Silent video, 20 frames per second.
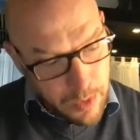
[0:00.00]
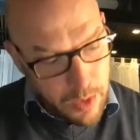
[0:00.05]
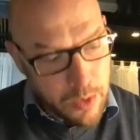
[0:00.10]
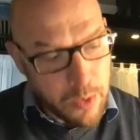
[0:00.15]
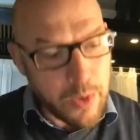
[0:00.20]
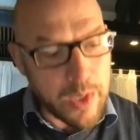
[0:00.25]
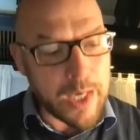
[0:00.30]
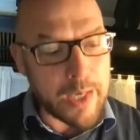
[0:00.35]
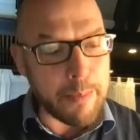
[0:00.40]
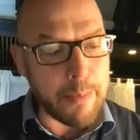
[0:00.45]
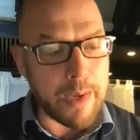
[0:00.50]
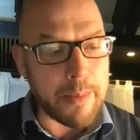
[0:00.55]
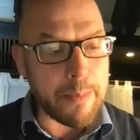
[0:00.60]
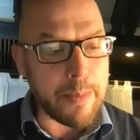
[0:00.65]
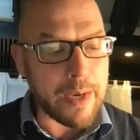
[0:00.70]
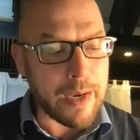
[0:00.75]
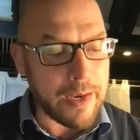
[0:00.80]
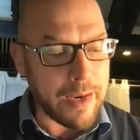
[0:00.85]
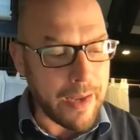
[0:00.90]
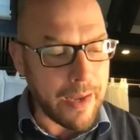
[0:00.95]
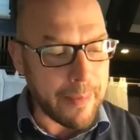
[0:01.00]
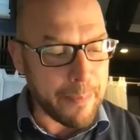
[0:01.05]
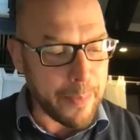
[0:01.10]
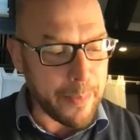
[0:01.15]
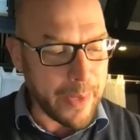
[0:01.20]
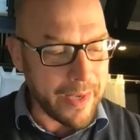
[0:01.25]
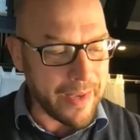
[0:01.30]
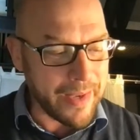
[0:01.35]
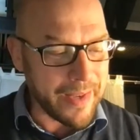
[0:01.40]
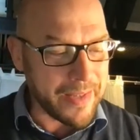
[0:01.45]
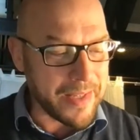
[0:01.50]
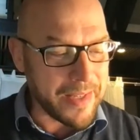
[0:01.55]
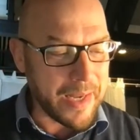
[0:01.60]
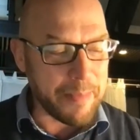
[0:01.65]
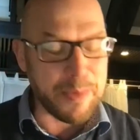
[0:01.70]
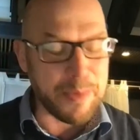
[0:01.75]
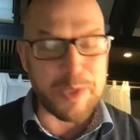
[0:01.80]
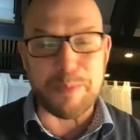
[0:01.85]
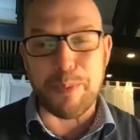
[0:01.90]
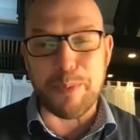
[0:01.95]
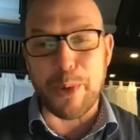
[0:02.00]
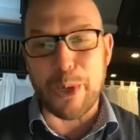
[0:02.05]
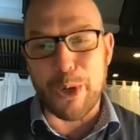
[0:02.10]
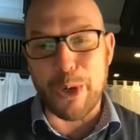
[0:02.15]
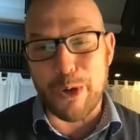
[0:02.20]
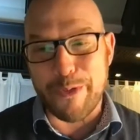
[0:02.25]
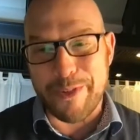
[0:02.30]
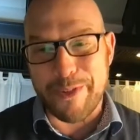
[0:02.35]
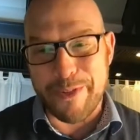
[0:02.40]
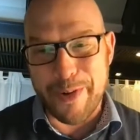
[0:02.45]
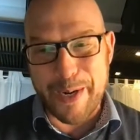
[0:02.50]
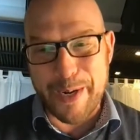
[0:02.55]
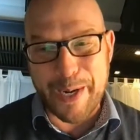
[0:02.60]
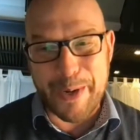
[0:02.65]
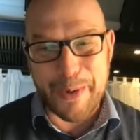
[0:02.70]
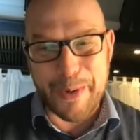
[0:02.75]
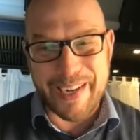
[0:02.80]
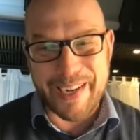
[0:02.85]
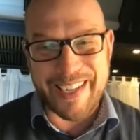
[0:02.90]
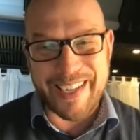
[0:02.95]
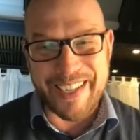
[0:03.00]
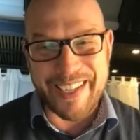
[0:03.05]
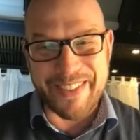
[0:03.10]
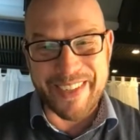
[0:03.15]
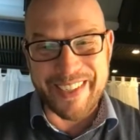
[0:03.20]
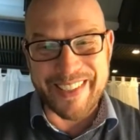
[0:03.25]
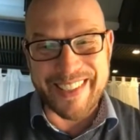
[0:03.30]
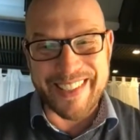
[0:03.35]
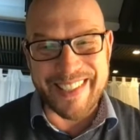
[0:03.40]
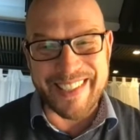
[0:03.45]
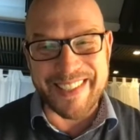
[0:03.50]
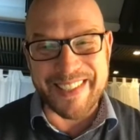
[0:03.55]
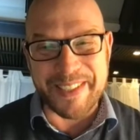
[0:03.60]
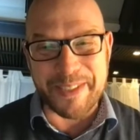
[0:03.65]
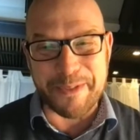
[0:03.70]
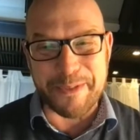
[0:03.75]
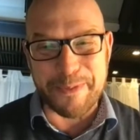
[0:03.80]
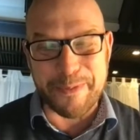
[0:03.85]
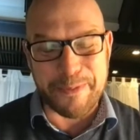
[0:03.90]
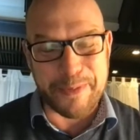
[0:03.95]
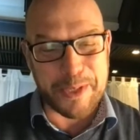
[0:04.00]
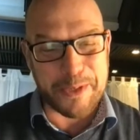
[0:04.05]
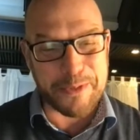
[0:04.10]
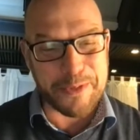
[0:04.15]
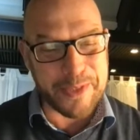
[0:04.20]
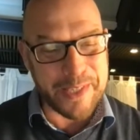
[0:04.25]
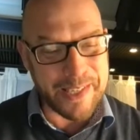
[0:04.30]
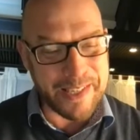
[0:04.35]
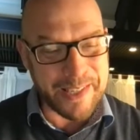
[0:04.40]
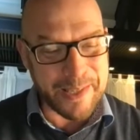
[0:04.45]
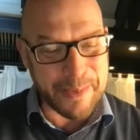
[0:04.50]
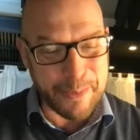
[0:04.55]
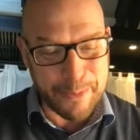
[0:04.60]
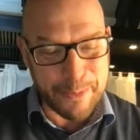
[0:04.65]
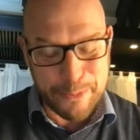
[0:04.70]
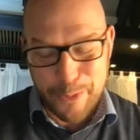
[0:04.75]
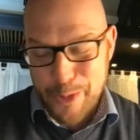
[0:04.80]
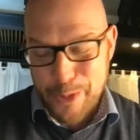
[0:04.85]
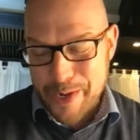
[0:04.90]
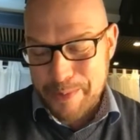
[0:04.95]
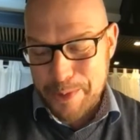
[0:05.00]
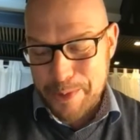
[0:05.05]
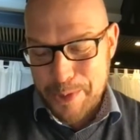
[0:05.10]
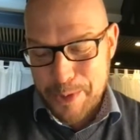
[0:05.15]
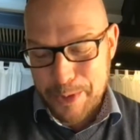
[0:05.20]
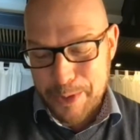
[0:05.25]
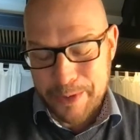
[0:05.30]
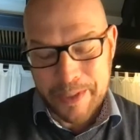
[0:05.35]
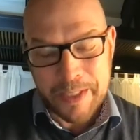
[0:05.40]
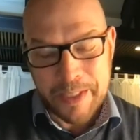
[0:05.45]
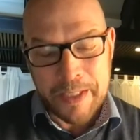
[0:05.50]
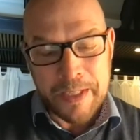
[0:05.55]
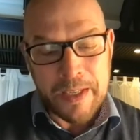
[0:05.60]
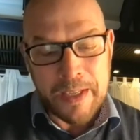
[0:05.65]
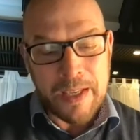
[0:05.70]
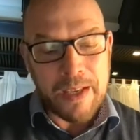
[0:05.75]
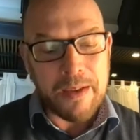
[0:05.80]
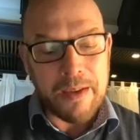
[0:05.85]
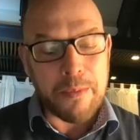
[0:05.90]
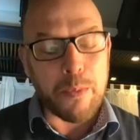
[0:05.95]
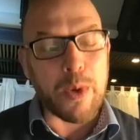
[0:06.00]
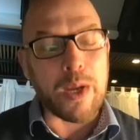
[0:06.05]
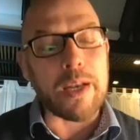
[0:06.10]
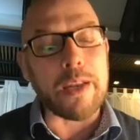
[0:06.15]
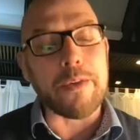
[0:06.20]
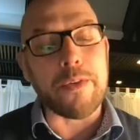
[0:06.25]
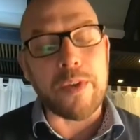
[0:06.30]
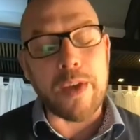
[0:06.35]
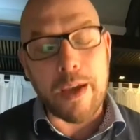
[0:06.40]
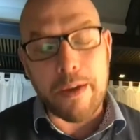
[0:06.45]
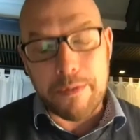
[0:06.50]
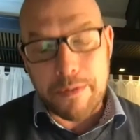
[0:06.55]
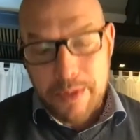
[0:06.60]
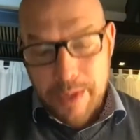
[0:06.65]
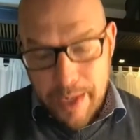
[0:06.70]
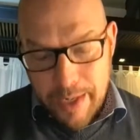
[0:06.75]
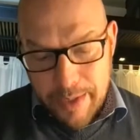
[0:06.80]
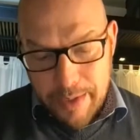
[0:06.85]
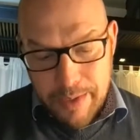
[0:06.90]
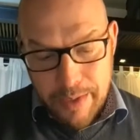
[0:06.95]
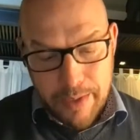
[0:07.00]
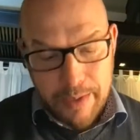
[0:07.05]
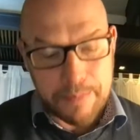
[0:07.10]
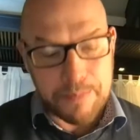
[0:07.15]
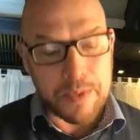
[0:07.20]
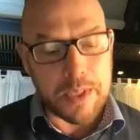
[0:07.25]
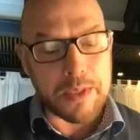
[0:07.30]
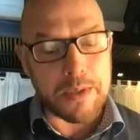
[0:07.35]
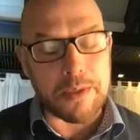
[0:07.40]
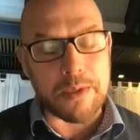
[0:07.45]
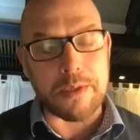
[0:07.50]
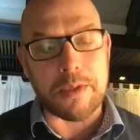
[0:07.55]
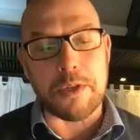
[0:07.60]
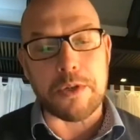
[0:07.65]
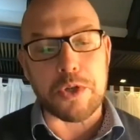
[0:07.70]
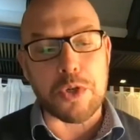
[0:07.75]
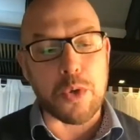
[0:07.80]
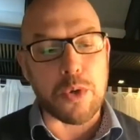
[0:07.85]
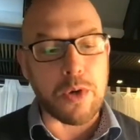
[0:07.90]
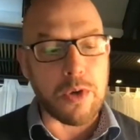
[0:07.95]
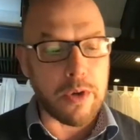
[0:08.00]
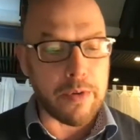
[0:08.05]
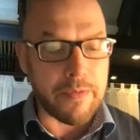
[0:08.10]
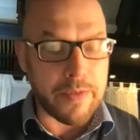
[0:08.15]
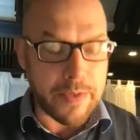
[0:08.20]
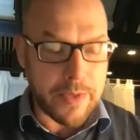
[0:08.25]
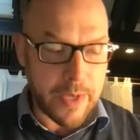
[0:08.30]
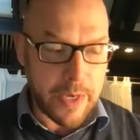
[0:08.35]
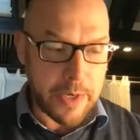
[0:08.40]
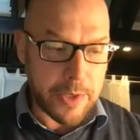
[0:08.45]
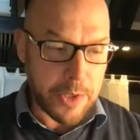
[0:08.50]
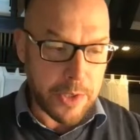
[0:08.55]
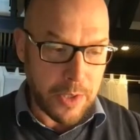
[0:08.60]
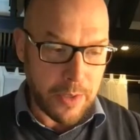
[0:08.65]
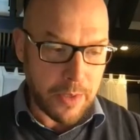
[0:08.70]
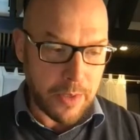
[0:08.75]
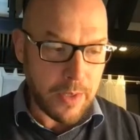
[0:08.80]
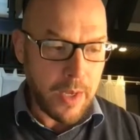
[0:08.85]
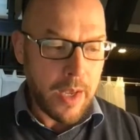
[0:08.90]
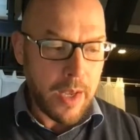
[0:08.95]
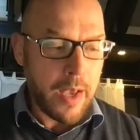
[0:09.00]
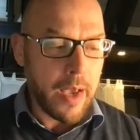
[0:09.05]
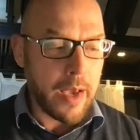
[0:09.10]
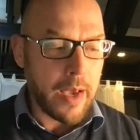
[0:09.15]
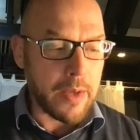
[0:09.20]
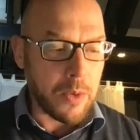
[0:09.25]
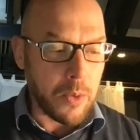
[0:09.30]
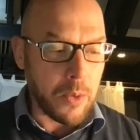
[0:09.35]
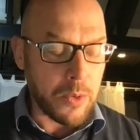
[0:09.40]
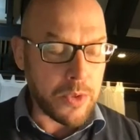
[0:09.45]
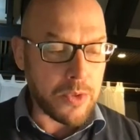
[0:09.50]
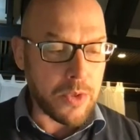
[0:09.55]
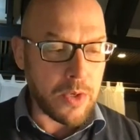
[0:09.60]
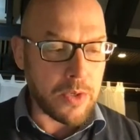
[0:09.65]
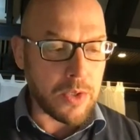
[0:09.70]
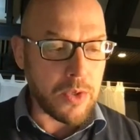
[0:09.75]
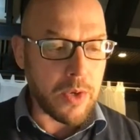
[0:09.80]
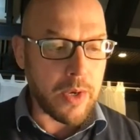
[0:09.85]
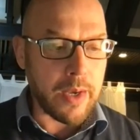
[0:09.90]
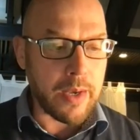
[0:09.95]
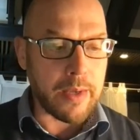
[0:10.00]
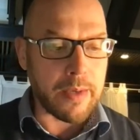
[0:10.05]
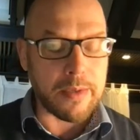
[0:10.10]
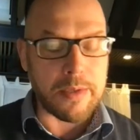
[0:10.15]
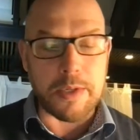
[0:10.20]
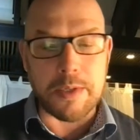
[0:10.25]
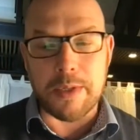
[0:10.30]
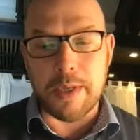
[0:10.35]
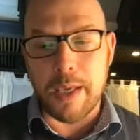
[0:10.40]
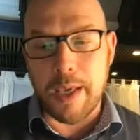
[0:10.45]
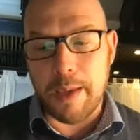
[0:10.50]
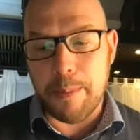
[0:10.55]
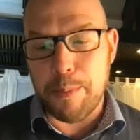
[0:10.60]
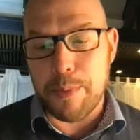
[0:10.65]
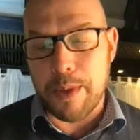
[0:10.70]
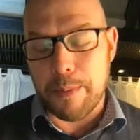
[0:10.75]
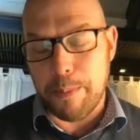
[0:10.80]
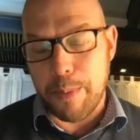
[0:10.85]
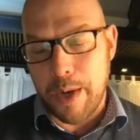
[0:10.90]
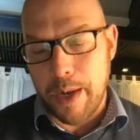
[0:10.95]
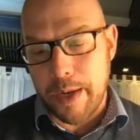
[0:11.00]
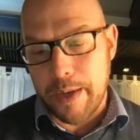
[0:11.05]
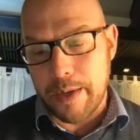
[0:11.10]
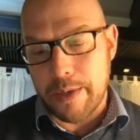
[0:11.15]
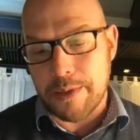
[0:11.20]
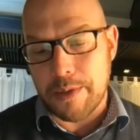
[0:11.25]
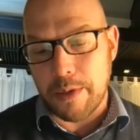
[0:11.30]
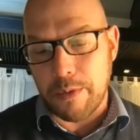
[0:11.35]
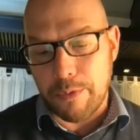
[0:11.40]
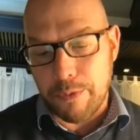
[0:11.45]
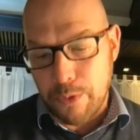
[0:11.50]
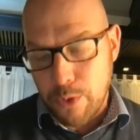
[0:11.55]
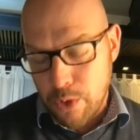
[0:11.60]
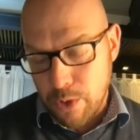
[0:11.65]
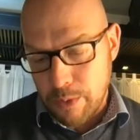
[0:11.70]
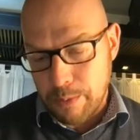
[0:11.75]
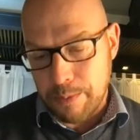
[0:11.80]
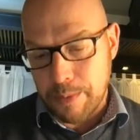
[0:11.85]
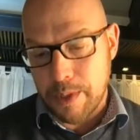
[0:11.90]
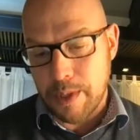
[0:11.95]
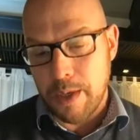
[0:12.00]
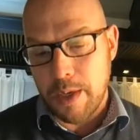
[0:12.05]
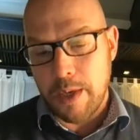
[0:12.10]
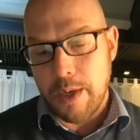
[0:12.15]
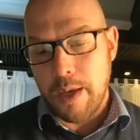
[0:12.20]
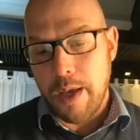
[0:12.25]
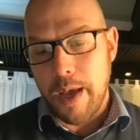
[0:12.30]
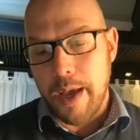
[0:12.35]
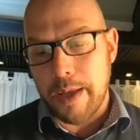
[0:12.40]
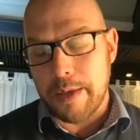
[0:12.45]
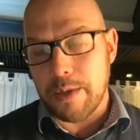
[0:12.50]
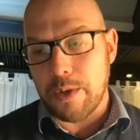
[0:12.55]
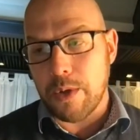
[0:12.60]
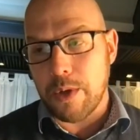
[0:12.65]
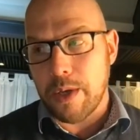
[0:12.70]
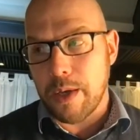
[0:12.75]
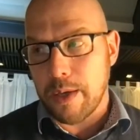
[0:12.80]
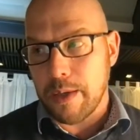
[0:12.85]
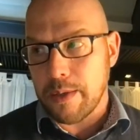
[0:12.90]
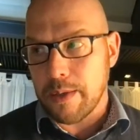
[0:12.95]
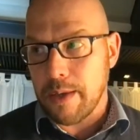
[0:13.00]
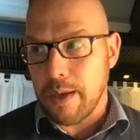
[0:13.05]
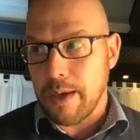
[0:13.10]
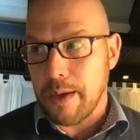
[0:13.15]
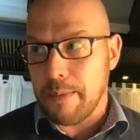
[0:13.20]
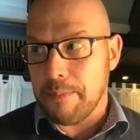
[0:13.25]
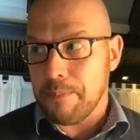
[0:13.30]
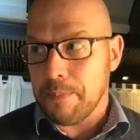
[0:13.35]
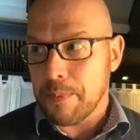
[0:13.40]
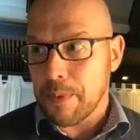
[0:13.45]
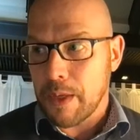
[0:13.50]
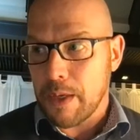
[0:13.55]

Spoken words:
Or at a member club, tempers boil over very quickly around this. You've seen this before, I'm sure. Well, if you have data, it's a short conversation, and also you can just keep the players informed, and you can,